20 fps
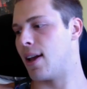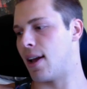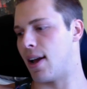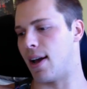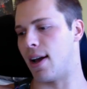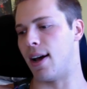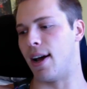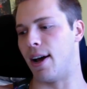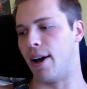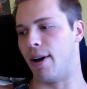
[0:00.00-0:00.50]

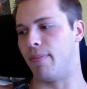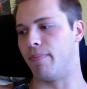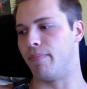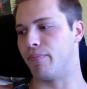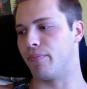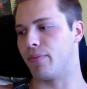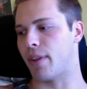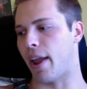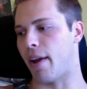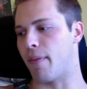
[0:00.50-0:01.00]

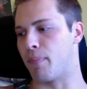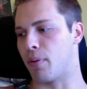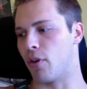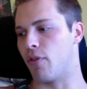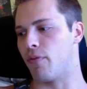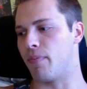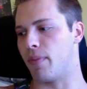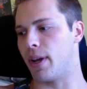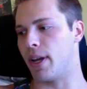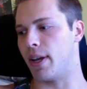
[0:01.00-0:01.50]
They
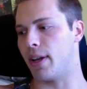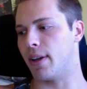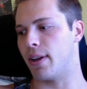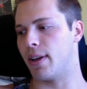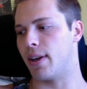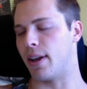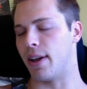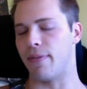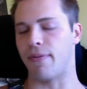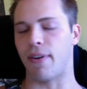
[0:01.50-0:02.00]
approved me
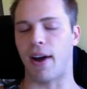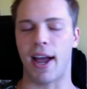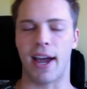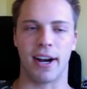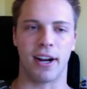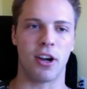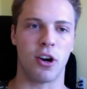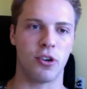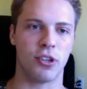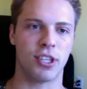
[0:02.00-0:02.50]
if I had a
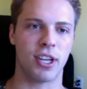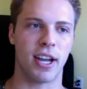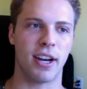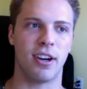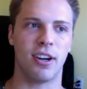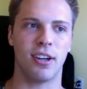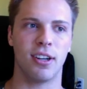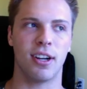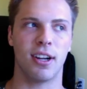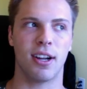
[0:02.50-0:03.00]

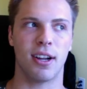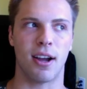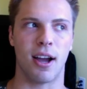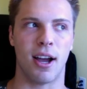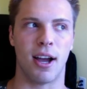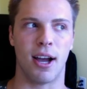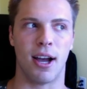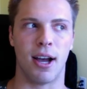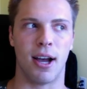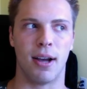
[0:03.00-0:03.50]
cosigner.
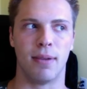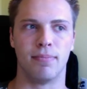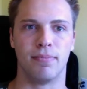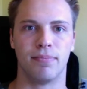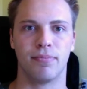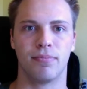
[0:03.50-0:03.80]
I